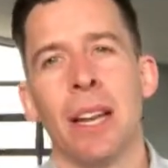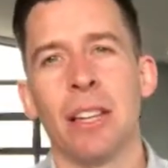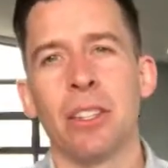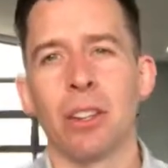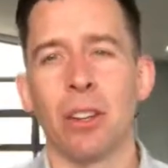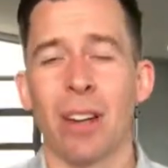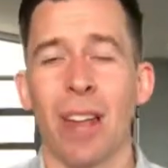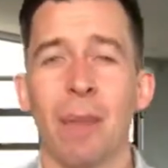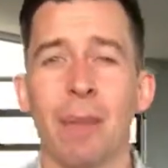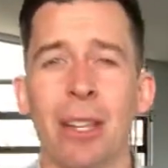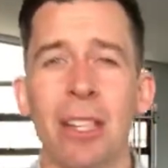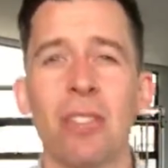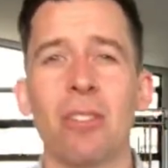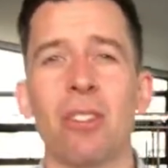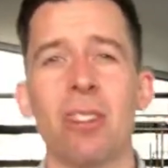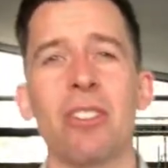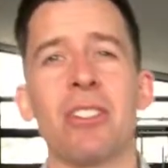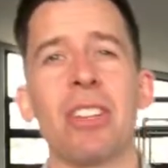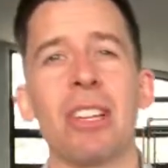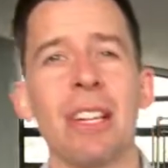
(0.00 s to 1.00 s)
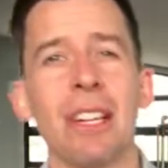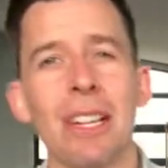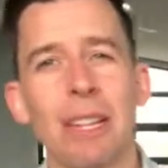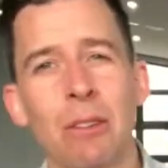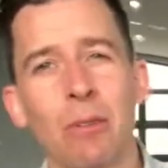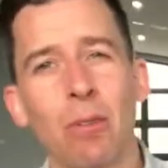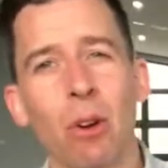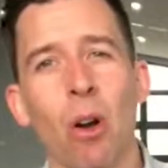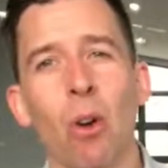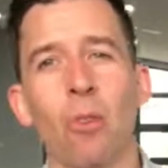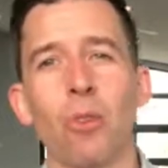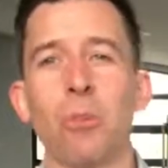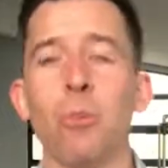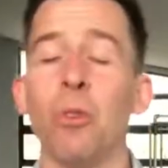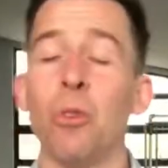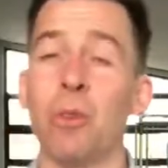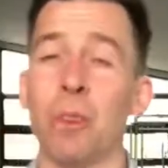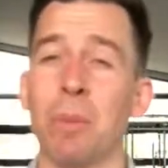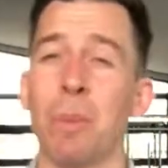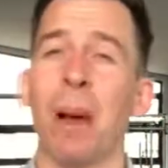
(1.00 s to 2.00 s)
Dynamic stretching involves
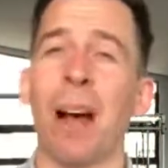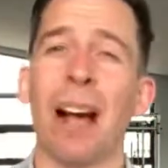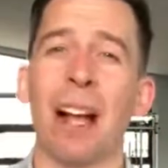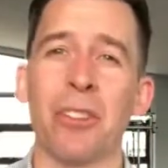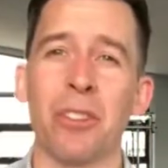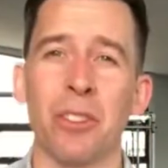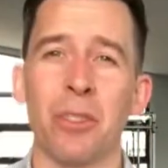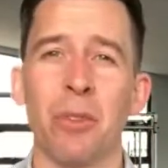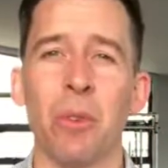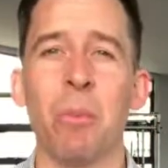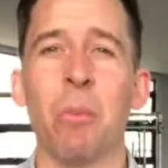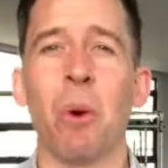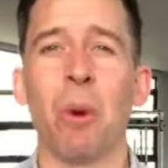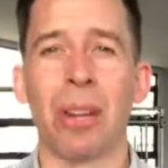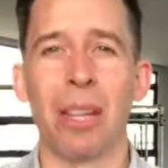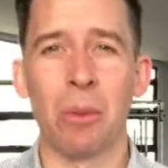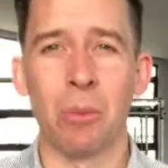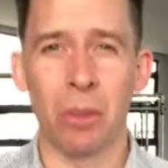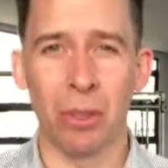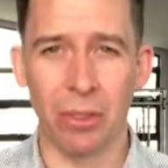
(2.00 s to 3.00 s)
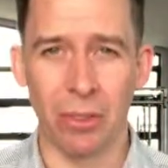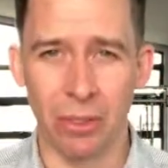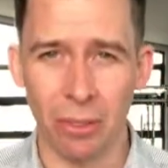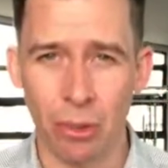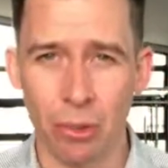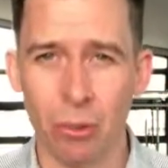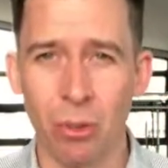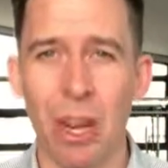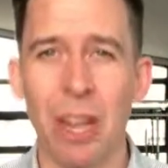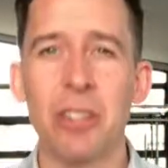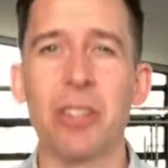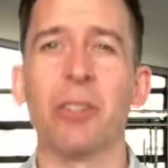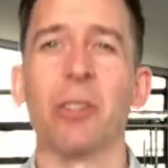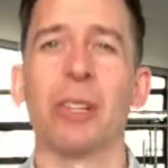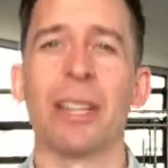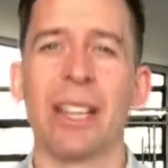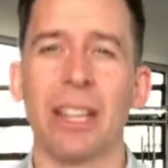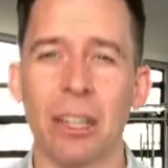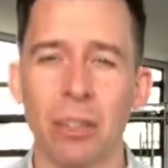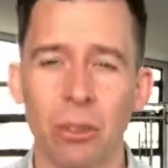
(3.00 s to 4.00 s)
moving parts of your body with
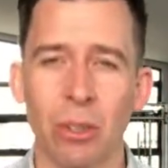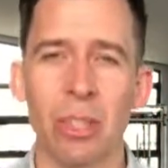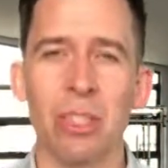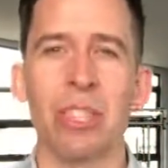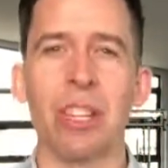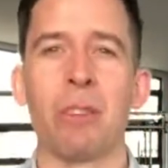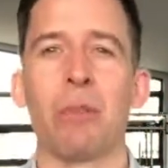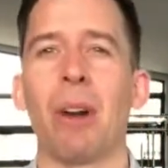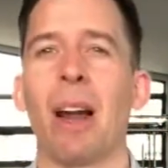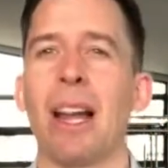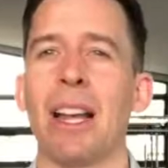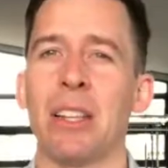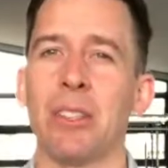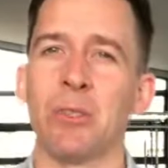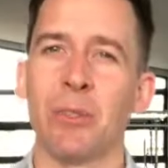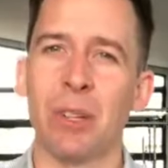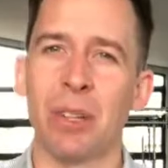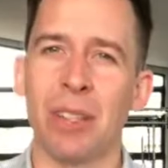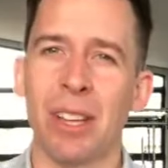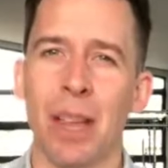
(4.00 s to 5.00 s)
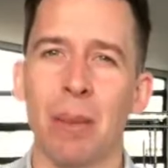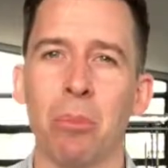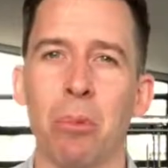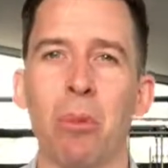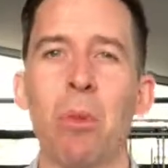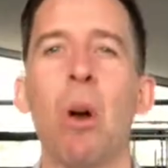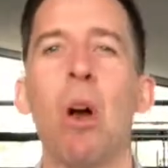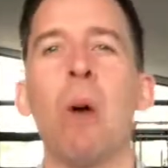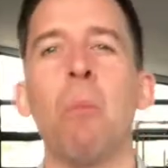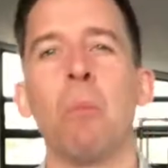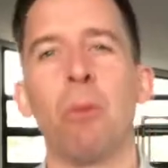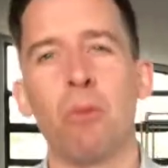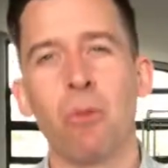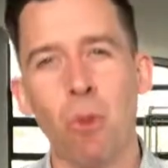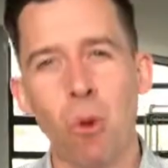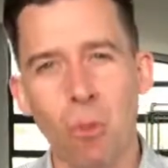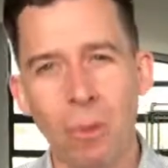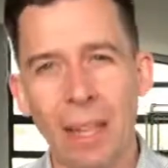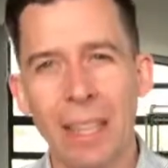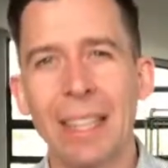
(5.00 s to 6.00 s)
gradually increasing range. For example,
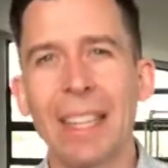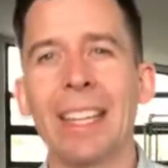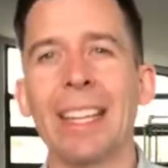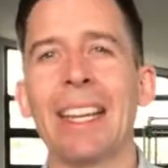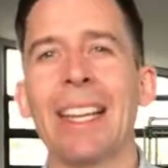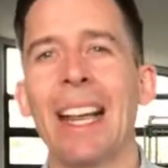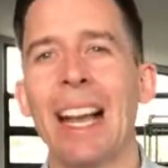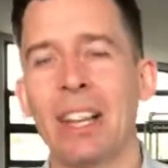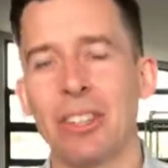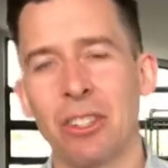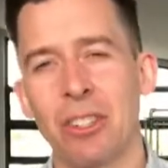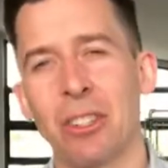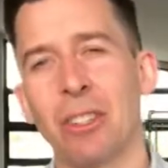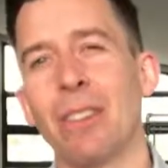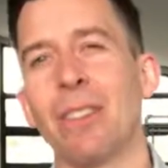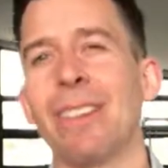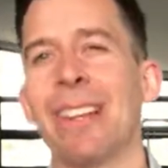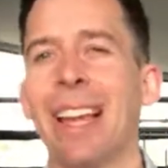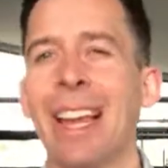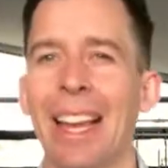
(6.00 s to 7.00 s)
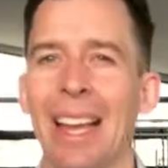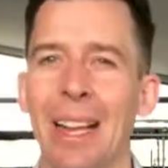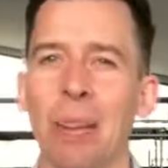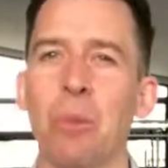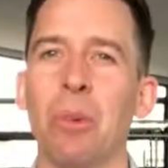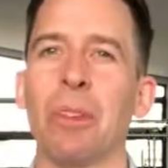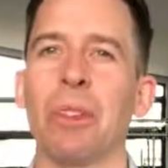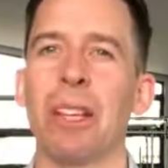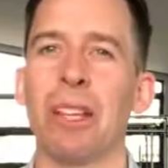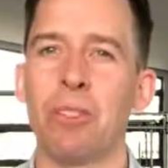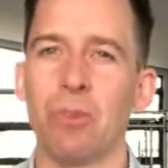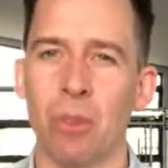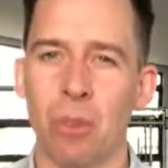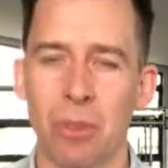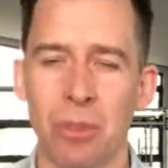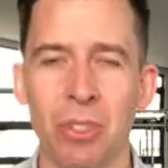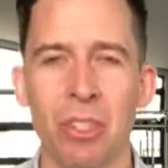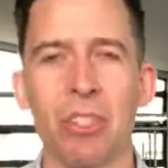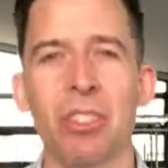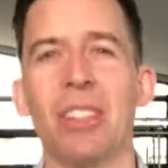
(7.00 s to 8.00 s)
performing a kicking action in the leg with each
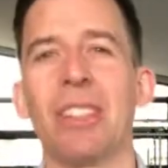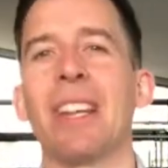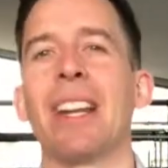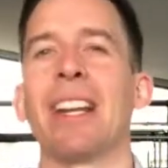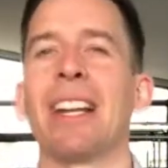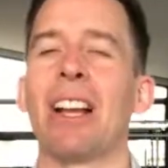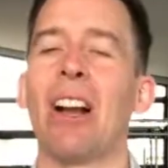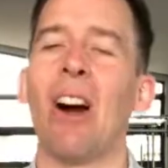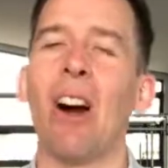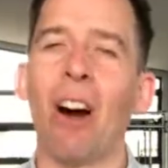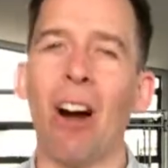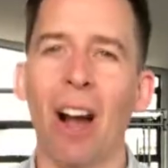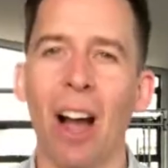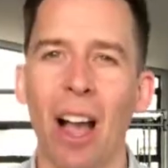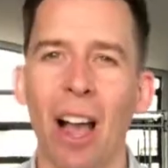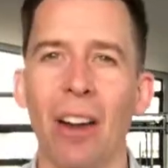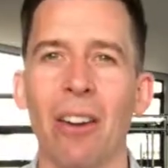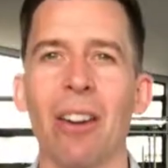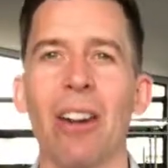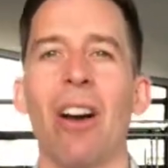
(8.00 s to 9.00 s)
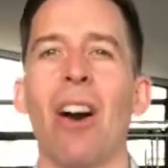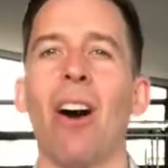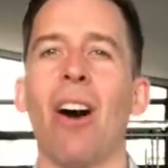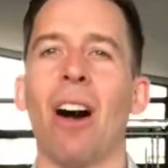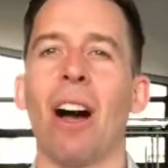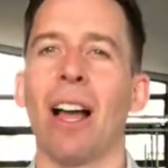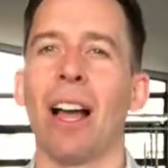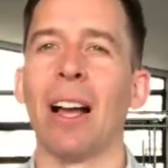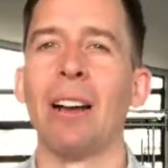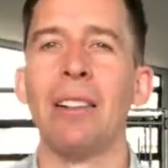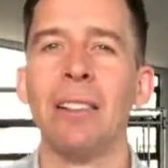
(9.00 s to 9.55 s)
repetition getting higher and higher.